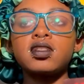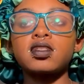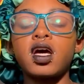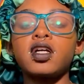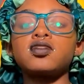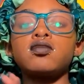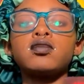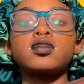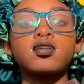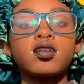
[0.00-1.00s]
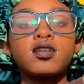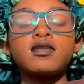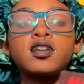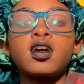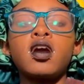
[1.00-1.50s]
/
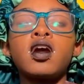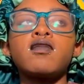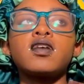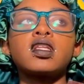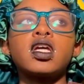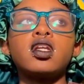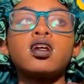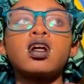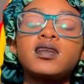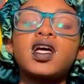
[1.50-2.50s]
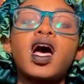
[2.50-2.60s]
reserved for later.